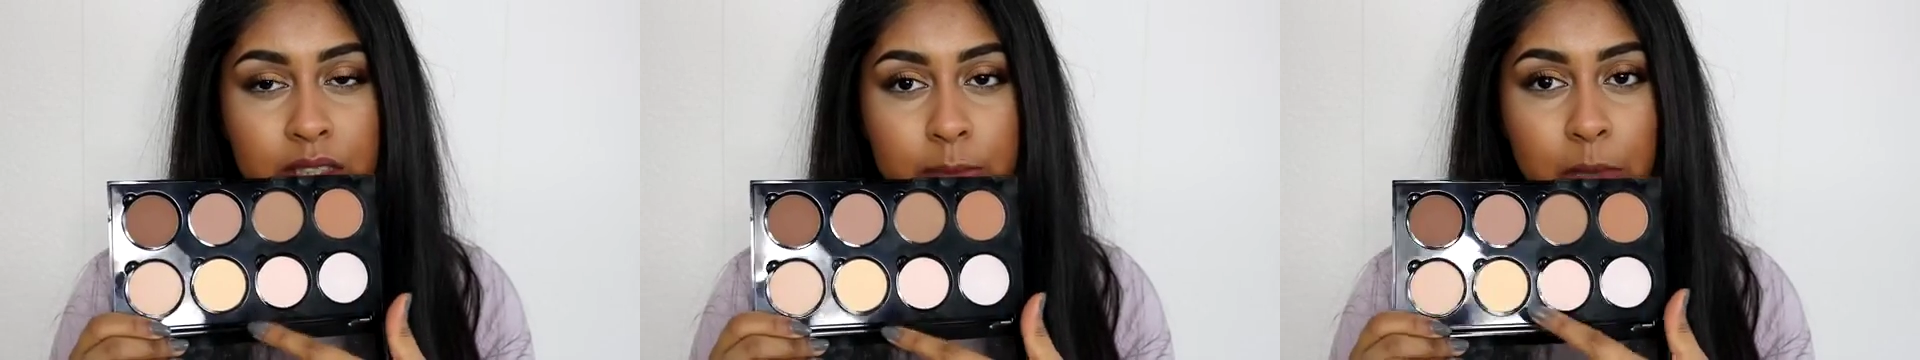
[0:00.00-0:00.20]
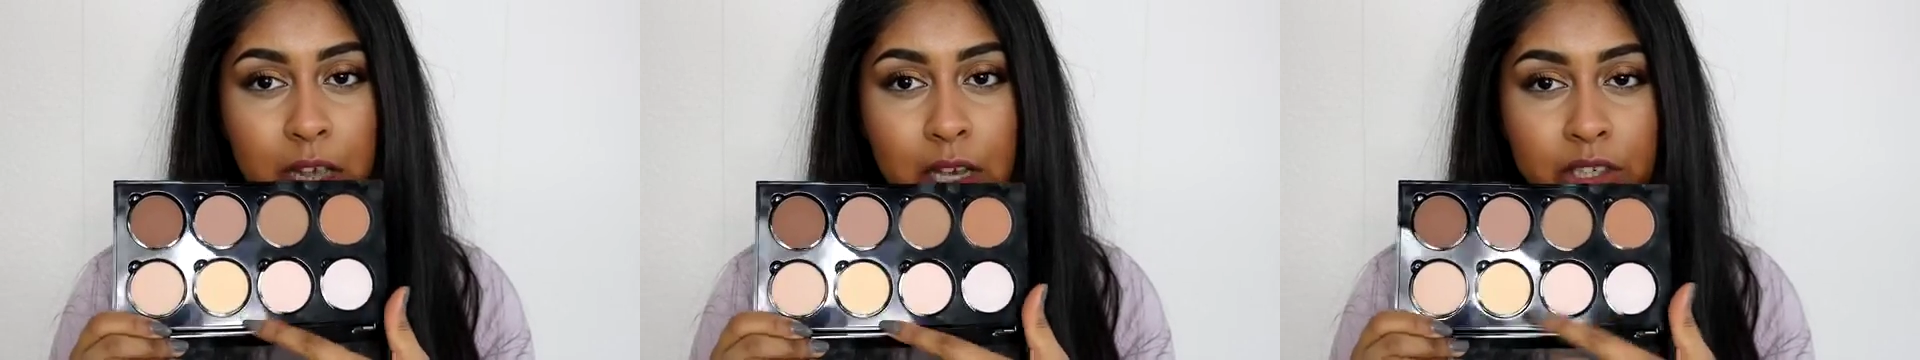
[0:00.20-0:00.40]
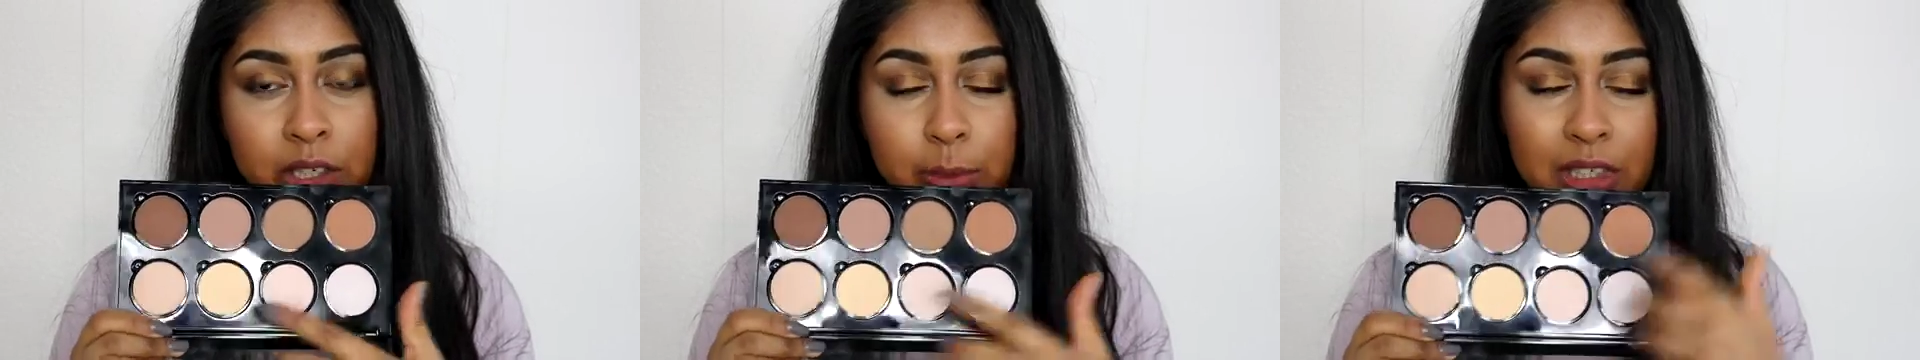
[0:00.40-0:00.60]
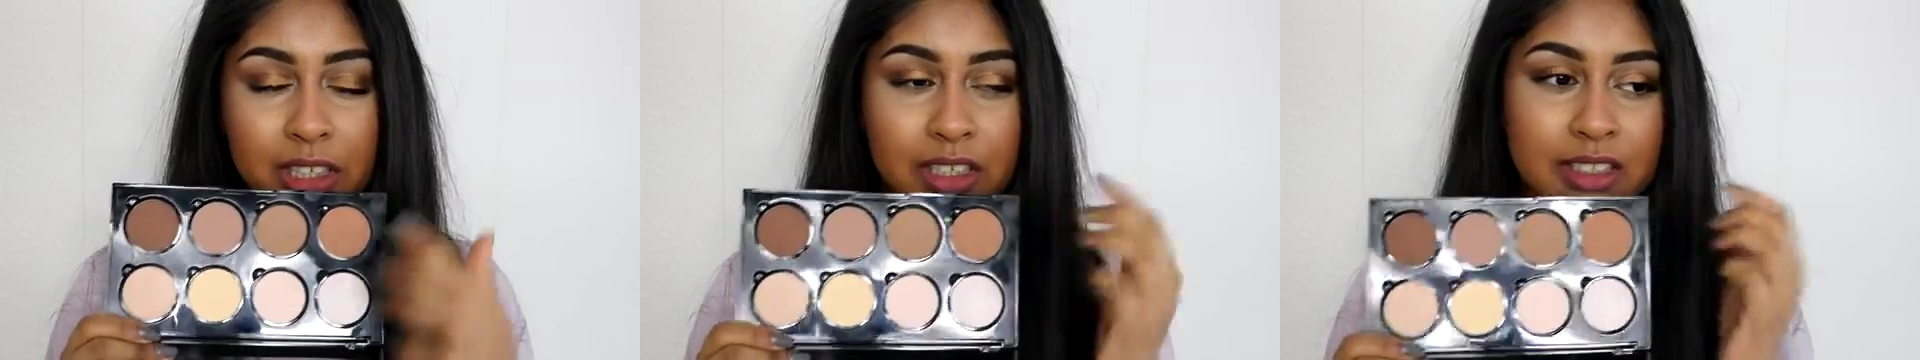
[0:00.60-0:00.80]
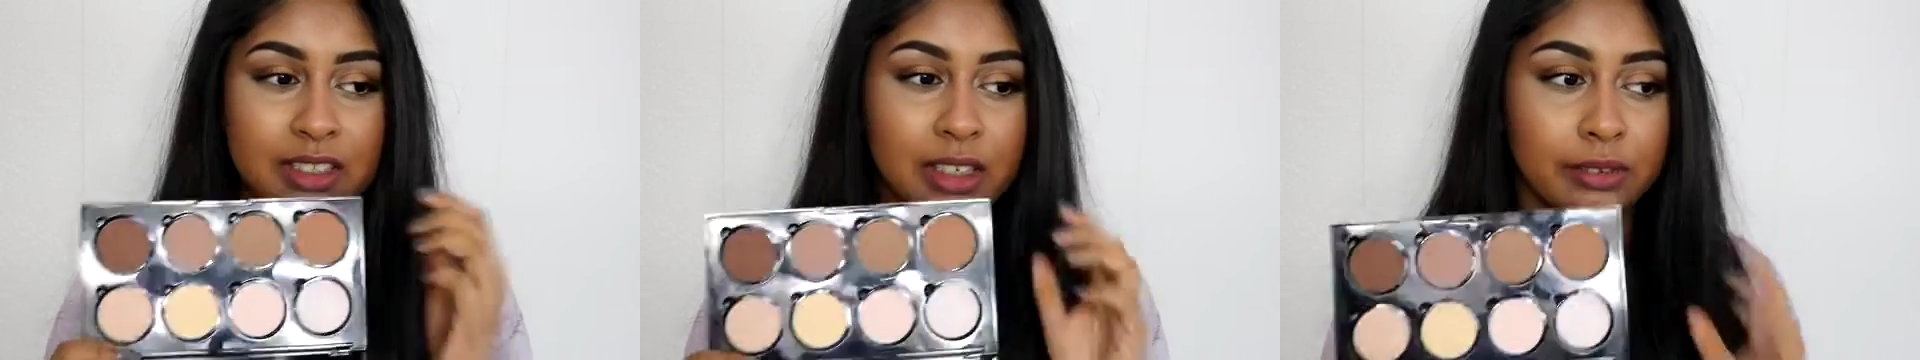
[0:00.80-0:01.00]
powder
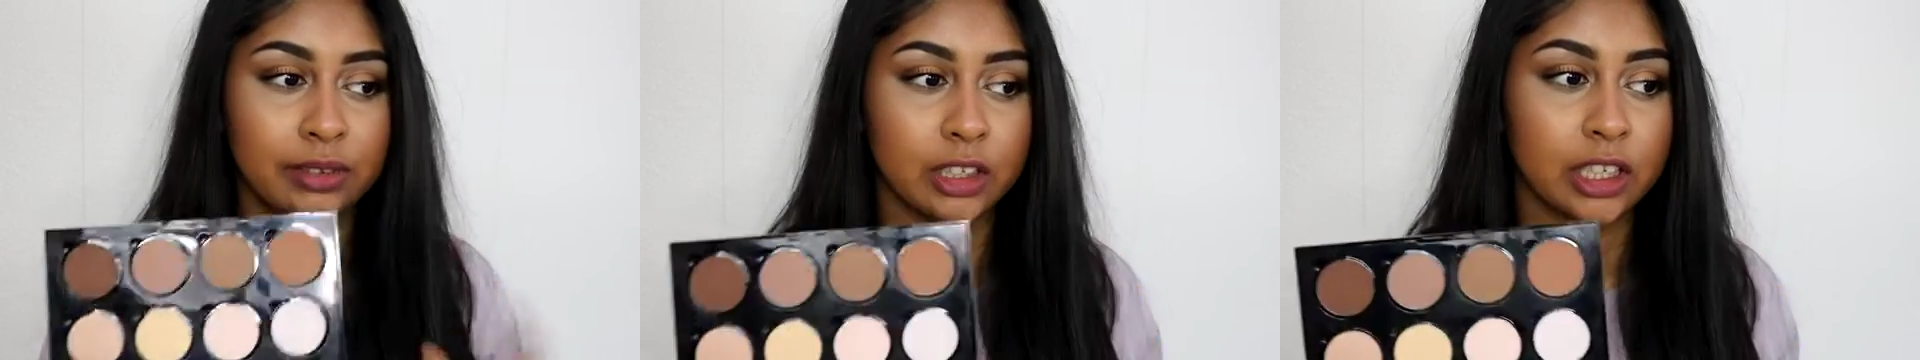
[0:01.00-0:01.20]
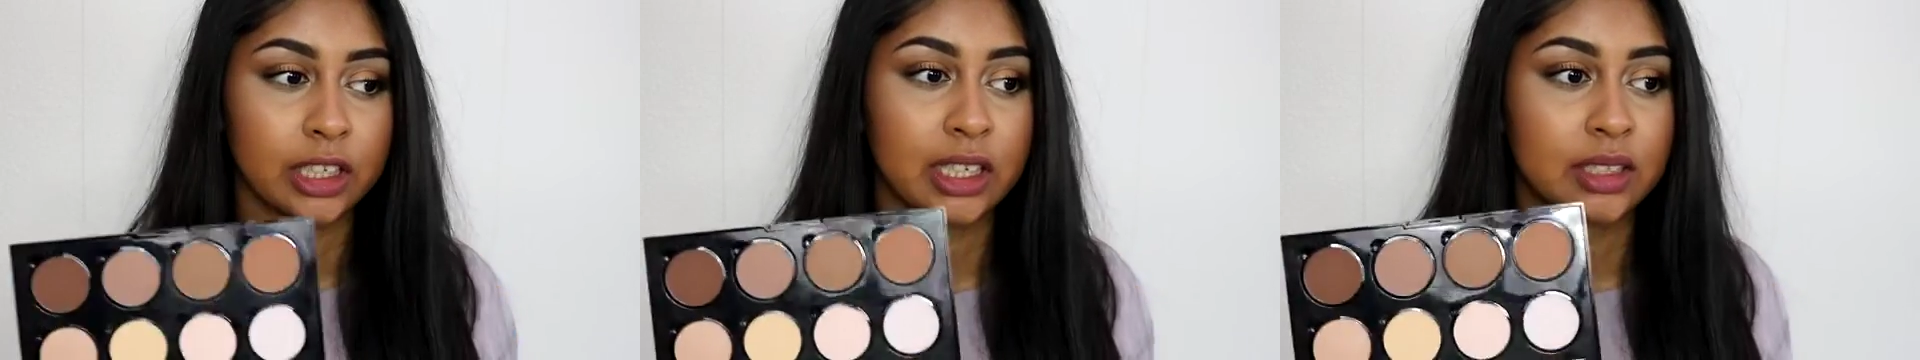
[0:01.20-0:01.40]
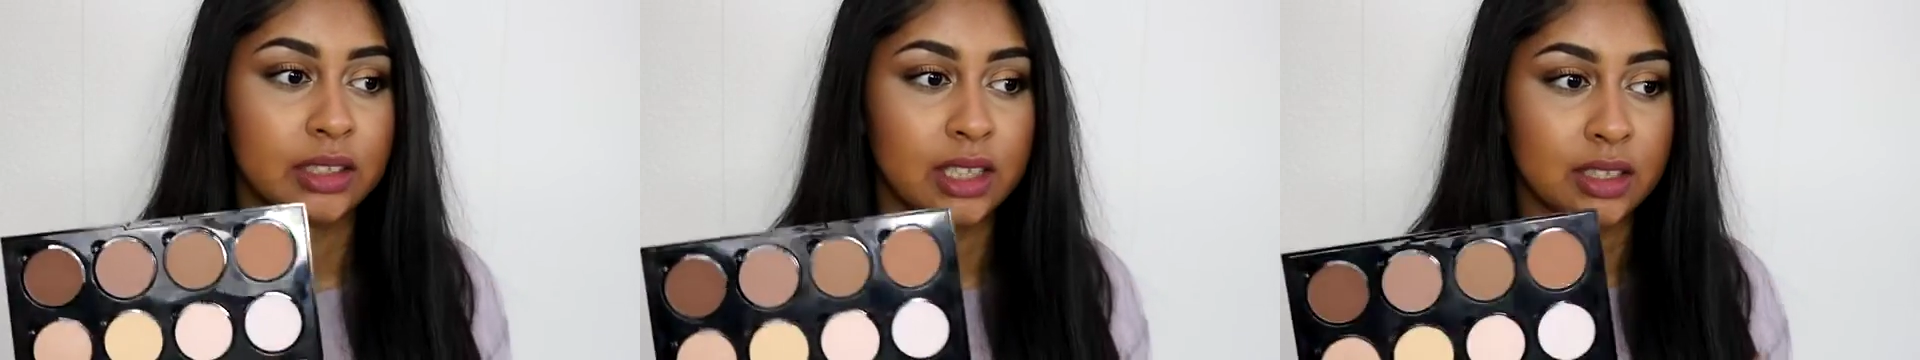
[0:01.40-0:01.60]
because I feel like it